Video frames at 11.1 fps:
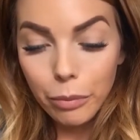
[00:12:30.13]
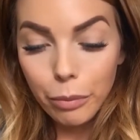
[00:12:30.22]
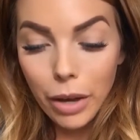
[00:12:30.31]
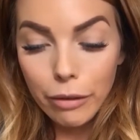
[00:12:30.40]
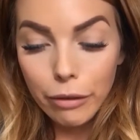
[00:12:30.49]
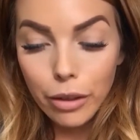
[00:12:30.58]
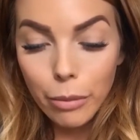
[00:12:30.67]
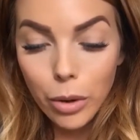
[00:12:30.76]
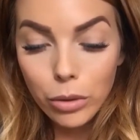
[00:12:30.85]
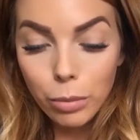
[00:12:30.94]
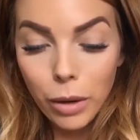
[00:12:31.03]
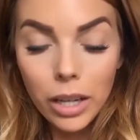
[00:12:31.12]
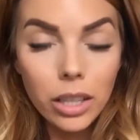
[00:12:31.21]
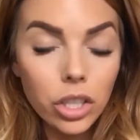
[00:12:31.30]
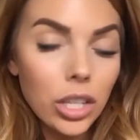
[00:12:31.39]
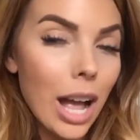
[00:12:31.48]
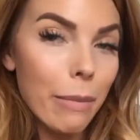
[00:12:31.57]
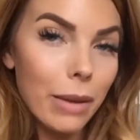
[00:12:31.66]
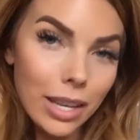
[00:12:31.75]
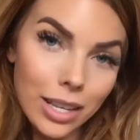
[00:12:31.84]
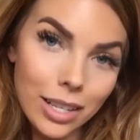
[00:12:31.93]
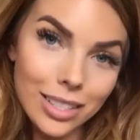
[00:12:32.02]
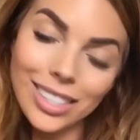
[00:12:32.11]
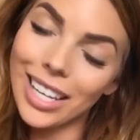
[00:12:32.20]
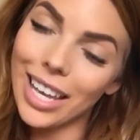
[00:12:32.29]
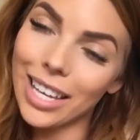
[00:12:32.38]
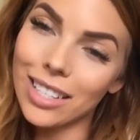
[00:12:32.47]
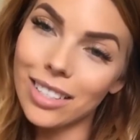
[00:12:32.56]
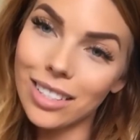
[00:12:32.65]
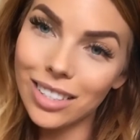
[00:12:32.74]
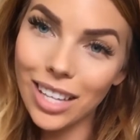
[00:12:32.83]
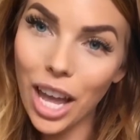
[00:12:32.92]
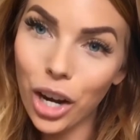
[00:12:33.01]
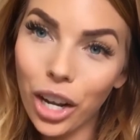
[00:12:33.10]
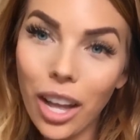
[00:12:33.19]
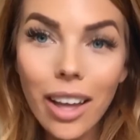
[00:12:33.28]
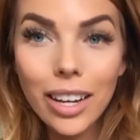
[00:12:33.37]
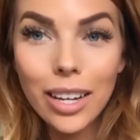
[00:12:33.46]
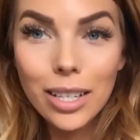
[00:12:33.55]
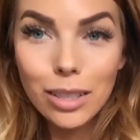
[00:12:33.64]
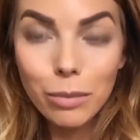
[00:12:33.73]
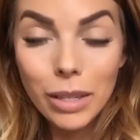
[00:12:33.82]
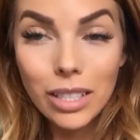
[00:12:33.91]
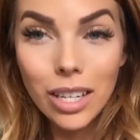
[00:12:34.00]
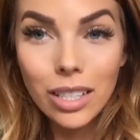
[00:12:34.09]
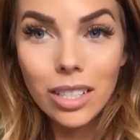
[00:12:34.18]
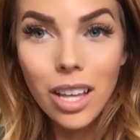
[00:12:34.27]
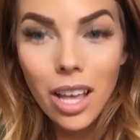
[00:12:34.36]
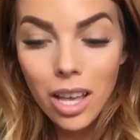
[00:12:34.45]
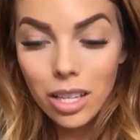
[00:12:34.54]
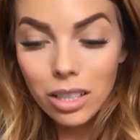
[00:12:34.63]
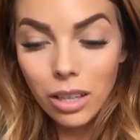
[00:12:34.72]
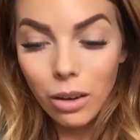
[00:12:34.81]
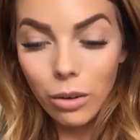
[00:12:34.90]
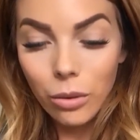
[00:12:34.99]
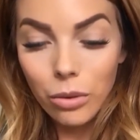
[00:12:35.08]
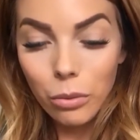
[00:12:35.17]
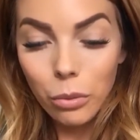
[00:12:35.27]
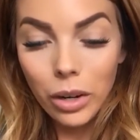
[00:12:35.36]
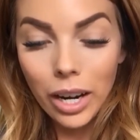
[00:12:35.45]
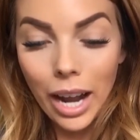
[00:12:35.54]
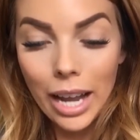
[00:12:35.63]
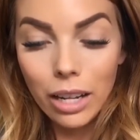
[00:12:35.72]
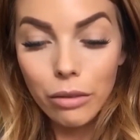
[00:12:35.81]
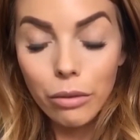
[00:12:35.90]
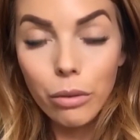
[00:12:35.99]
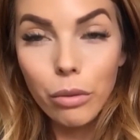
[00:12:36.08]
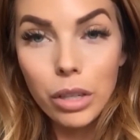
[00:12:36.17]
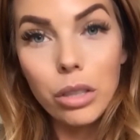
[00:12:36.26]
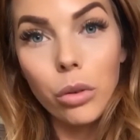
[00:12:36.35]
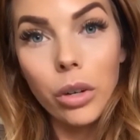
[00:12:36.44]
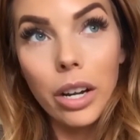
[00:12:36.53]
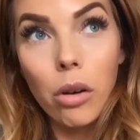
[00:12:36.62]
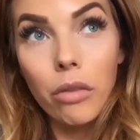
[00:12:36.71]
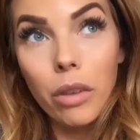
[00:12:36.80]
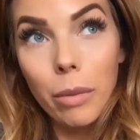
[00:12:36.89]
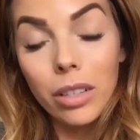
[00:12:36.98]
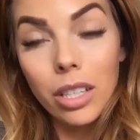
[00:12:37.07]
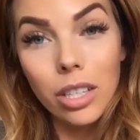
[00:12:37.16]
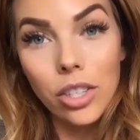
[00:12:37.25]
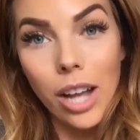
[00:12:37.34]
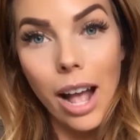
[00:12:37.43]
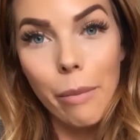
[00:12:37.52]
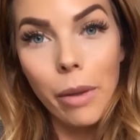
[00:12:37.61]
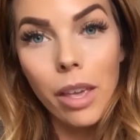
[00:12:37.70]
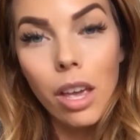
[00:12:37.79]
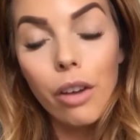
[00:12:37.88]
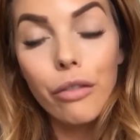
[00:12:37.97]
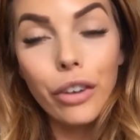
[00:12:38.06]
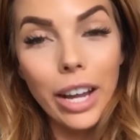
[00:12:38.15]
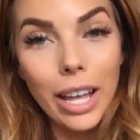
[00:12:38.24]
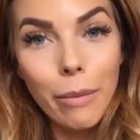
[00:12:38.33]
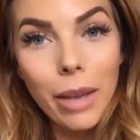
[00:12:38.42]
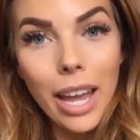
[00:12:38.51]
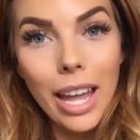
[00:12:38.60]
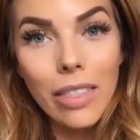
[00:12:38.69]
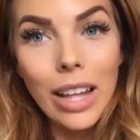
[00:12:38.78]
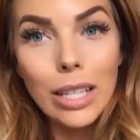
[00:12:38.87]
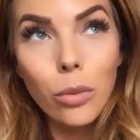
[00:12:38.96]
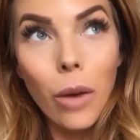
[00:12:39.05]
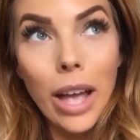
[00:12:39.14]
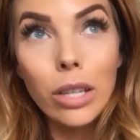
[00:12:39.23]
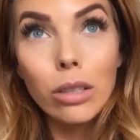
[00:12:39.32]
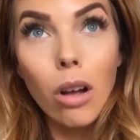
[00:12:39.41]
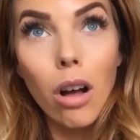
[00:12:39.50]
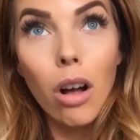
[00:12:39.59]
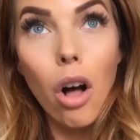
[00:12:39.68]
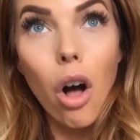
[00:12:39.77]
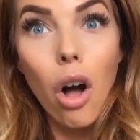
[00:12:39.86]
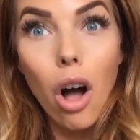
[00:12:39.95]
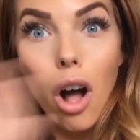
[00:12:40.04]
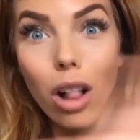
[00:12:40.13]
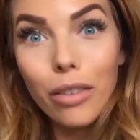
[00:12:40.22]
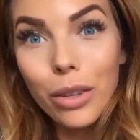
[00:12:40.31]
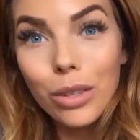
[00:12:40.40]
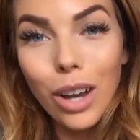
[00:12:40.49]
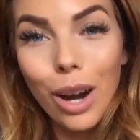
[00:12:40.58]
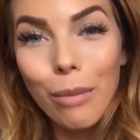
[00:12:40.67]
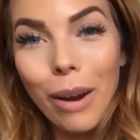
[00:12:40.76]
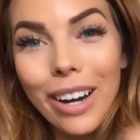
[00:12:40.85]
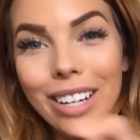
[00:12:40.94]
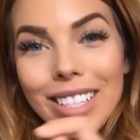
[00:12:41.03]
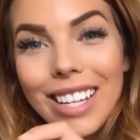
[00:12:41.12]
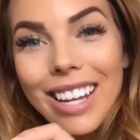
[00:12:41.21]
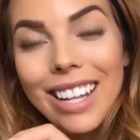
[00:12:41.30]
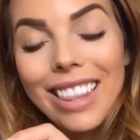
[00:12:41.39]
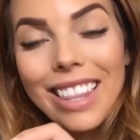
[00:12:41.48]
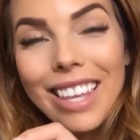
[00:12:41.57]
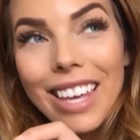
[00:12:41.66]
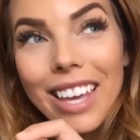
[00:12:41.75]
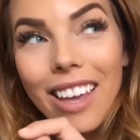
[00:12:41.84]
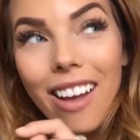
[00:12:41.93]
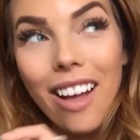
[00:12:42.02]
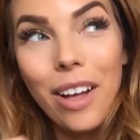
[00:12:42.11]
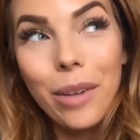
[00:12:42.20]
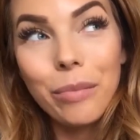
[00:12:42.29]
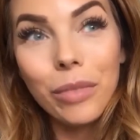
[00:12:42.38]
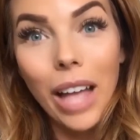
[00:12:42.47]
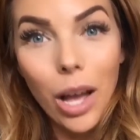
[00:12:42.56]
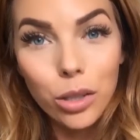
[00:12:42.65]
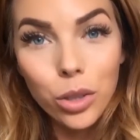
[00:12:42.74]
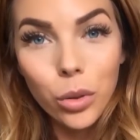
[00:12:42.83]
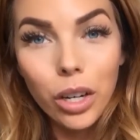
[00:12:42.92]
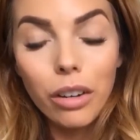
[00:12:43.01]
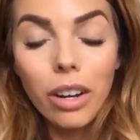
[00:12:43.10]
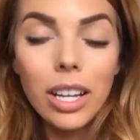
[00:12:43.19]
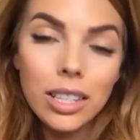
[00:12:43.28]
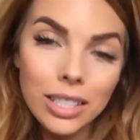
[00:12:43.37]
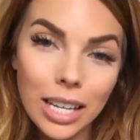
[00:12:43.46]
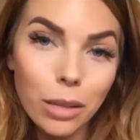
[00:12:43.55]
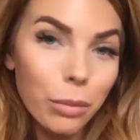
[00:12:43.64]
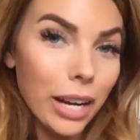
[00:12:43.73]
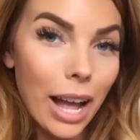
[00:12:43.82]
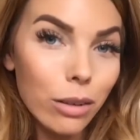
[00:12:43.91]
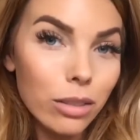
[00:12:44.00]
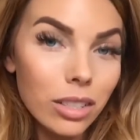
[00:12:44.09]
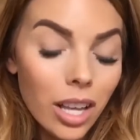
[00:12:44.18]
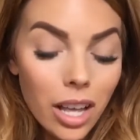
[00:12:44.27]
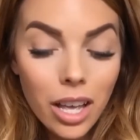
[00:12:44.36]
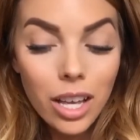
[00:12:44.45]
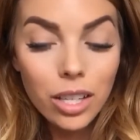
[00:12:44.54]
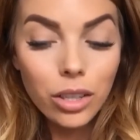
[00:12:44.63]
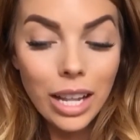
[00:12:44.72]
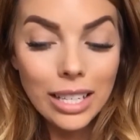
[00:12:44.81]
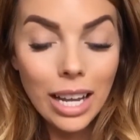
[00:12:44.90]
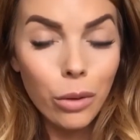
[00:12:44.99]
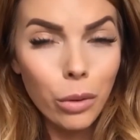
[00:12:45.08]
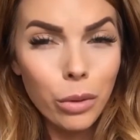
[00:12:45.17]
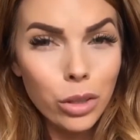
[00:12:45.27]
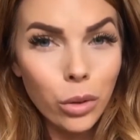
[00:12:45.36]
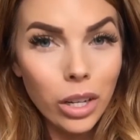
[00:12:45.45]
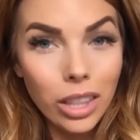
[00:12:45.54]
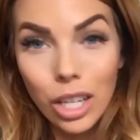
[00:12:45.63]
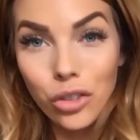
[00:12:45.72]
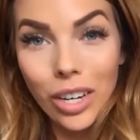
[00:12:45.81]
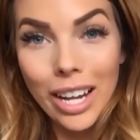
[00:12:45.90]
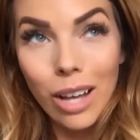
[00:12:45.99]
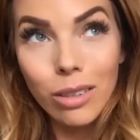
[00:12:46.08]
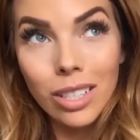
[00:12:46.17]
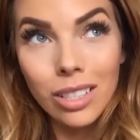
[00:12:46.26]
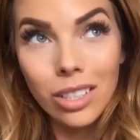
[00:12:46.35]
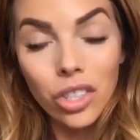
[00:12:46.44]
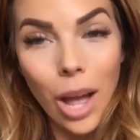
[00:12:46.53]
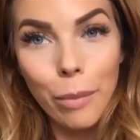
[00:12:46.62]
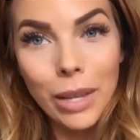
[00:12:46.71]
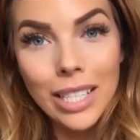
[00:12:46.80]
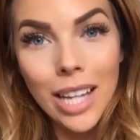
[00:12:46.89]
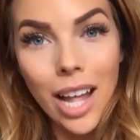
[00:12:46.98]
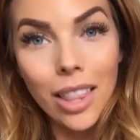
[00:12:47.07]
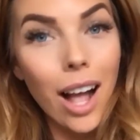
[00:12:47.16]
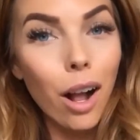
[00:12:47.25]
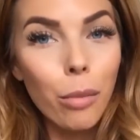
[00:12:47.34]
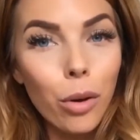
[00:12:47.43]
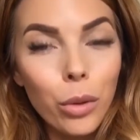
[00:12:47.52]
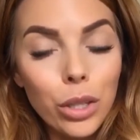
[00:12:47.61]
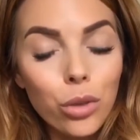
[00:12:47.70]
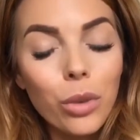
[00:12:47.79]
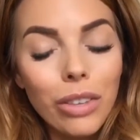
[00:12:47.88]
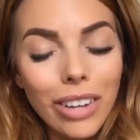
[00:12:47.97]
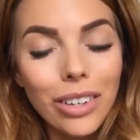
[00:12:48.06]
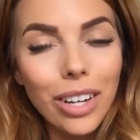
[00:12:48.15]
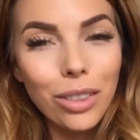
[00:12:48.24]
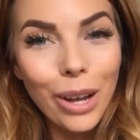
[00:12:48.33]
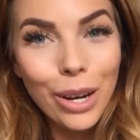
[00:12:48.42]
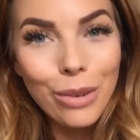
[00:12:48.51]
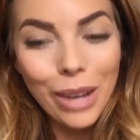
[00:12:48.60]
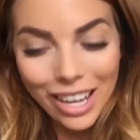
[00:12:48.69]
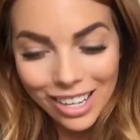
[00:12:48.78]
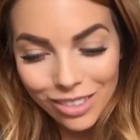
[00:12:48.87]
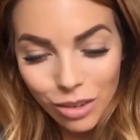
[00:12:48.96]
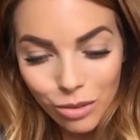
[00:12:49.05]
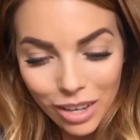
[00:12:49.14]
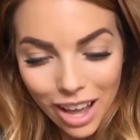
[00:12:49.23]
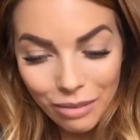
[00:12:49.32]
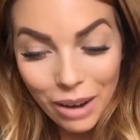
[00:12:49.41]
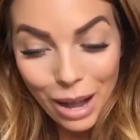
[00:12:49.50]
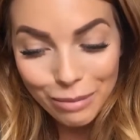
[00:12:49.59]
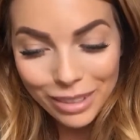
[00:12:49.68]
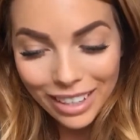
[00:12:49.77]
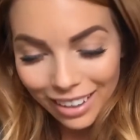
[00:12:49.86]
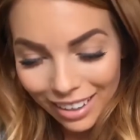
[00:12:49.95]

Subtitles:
But for the most part, the shop is his area and his business. So we're kind of restoring or rebuilding the shop for him, and that's why you saw all of those car parts in the house tour inside the brick house. So that's kind of where we're storing things right now, since the shop is not lockable, which we found out the hard way when we got robbed.